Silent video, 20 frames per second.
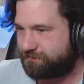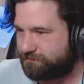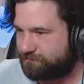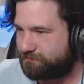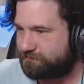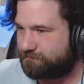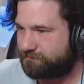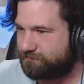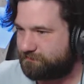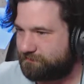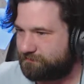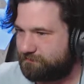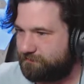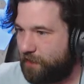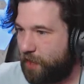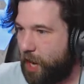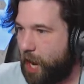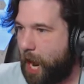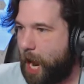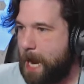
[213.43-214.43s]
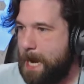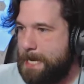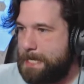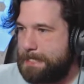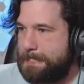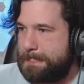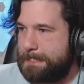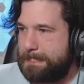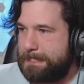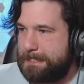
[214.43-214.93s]

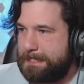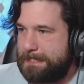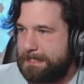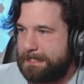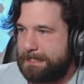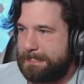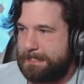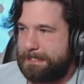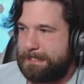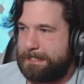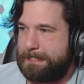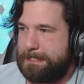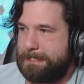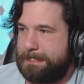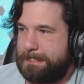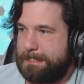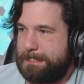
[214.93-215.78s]
(silence)